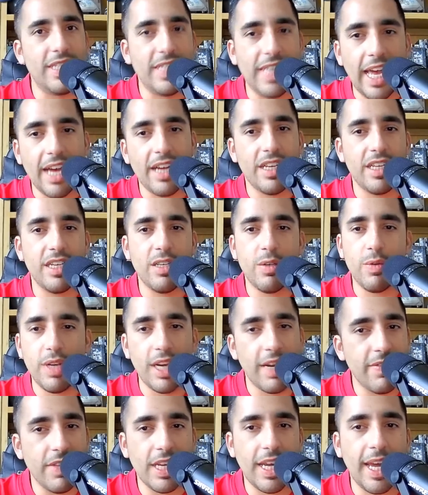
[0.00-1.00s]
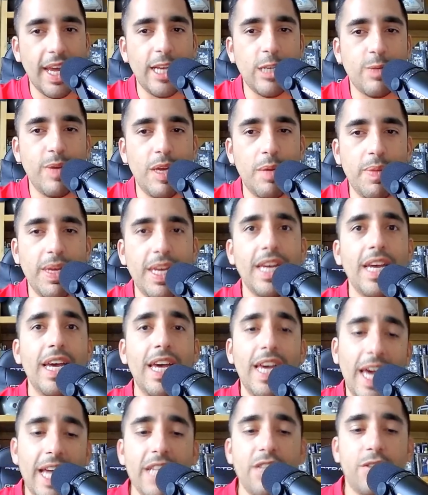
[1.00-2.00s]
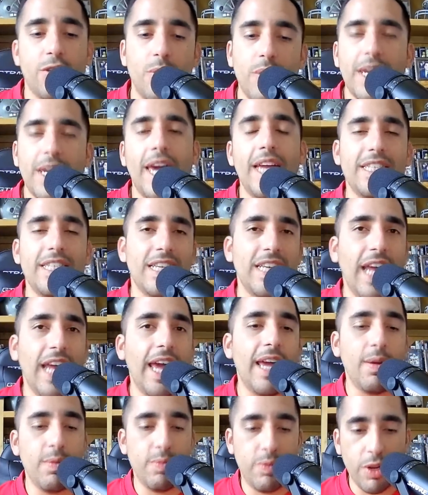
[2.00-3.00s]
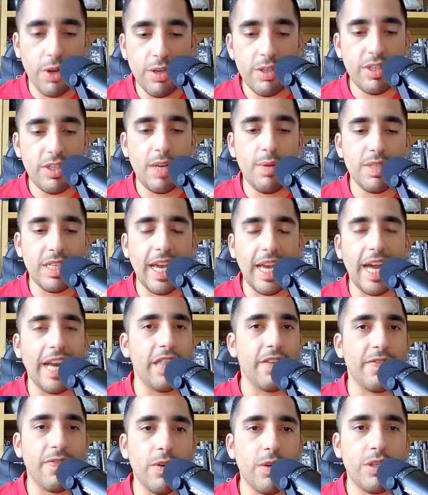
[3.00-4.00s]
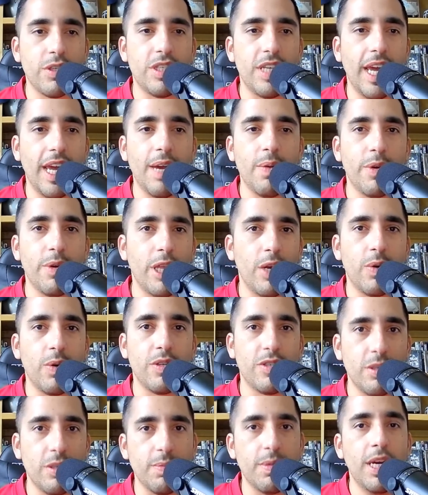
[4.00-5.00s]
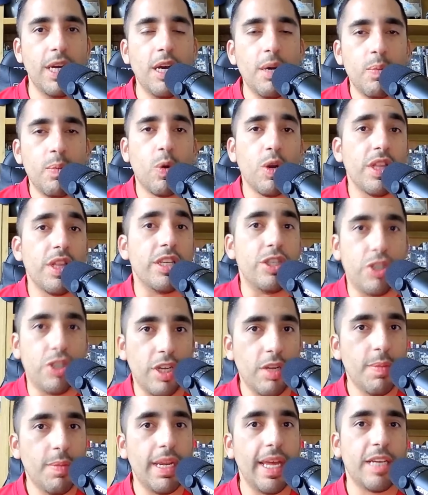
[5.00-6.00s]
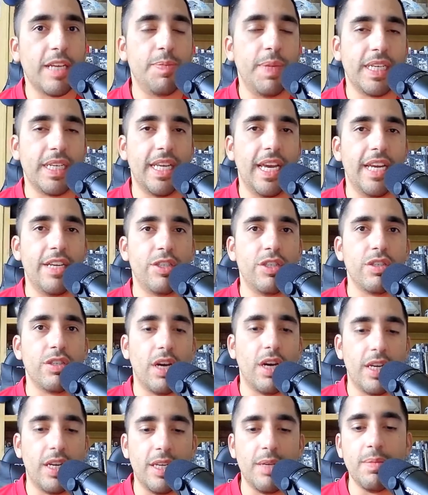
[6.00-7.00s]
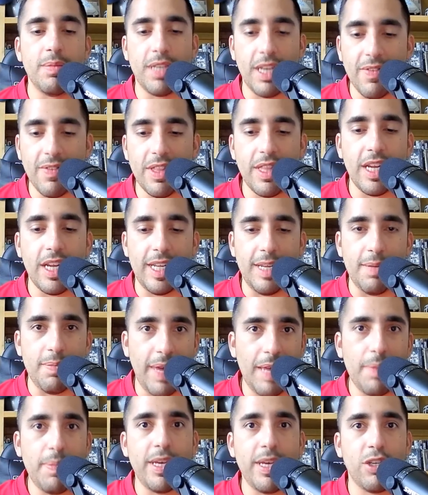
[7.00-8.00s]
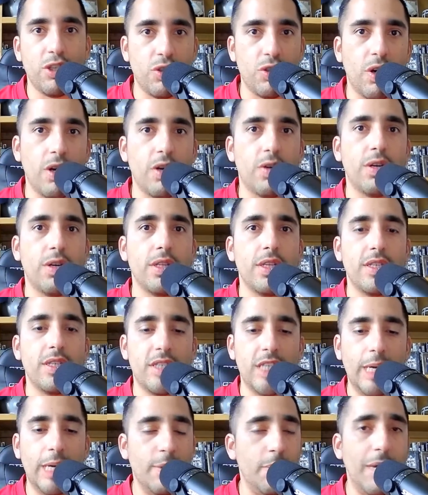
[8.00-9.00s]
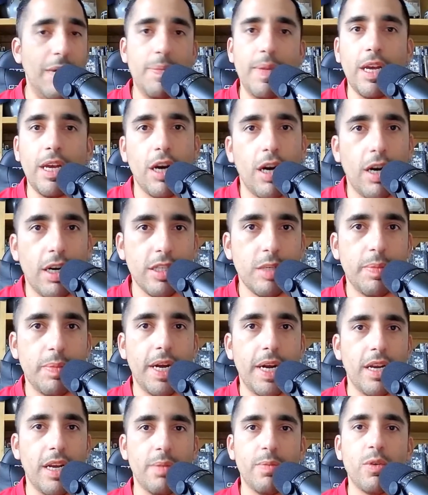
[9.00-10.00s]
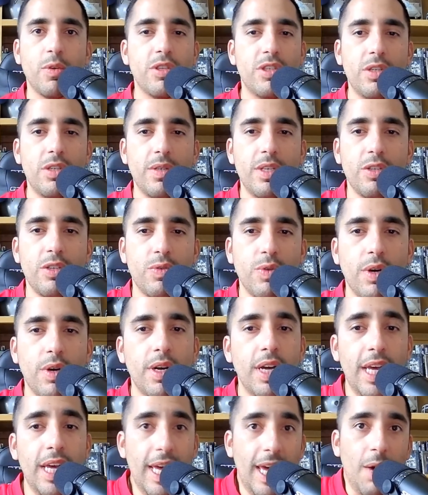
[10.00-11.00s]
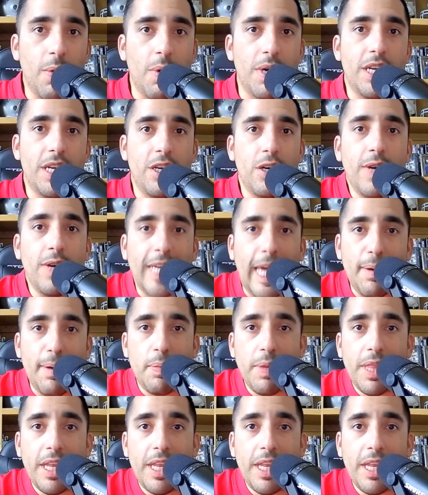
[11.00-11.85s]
downhill, whatever the case may be. And so again, today, Thursday, was kind of the first day where there were some more legitimate expectations on him, given that he may be a starter on this team or may be called upon in a more serious role. And what did he do? He came up with an